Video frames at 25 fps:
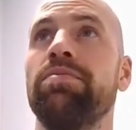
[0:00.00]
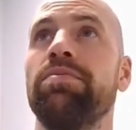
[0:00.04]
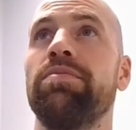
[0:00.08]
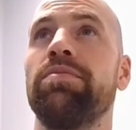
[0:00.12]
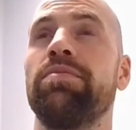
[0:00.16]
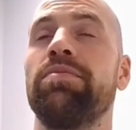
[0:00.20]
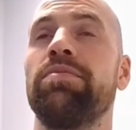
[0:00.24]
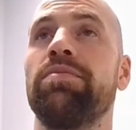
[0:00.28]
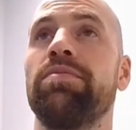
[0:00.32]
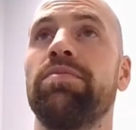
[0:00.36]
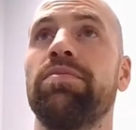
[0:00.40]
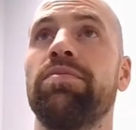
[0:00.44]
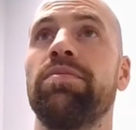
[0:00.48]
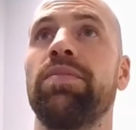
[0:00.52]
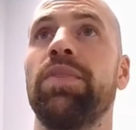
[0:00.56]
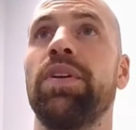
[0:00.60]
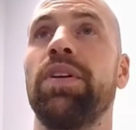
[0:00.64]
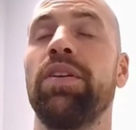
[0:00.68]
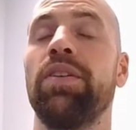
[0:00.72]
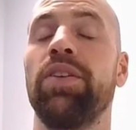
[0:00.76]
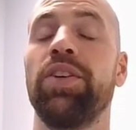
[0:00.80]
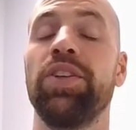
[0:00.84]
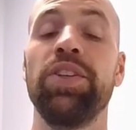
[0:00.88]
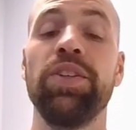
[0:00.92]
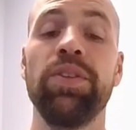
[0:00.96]

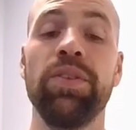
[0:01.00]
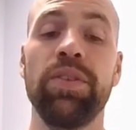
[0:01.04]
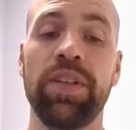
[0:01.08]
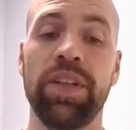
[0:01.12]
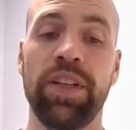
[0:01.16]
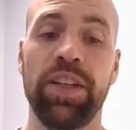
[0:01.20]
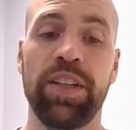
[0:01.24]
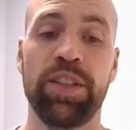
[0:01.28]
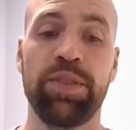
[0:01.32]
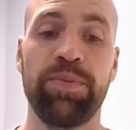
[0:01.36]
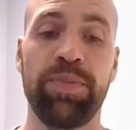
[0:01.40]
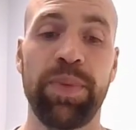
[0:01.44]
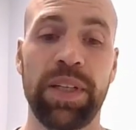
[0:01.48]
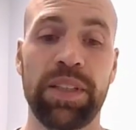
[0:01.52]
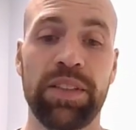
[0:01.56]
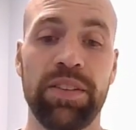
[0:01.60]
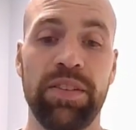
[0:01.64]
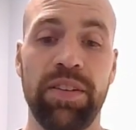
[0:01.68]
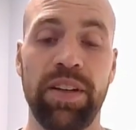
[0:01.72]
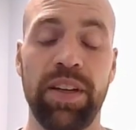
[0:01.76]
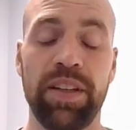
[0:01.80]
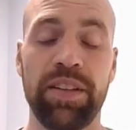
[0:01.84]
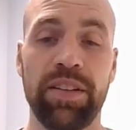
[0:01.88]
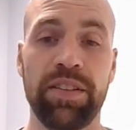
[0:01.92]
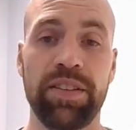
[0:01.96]
can expect
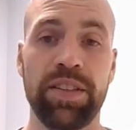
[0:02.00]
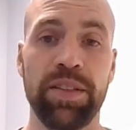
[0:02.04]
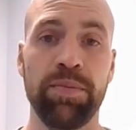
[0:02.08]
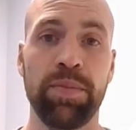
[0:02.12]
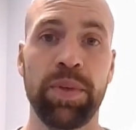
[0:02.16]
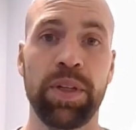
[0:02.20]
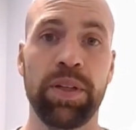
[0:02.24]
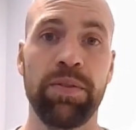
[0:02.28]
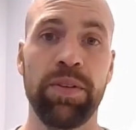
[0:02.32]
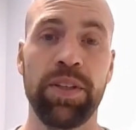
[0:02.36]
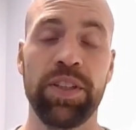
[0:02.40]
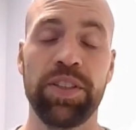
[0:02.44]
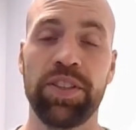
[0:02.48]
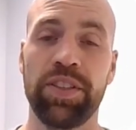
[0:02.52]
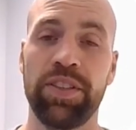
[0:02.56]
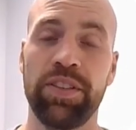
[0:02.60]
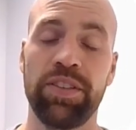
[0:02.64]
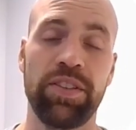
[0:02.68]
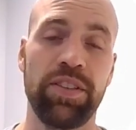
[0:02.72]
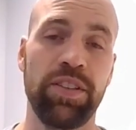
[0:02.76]
a rather simple question,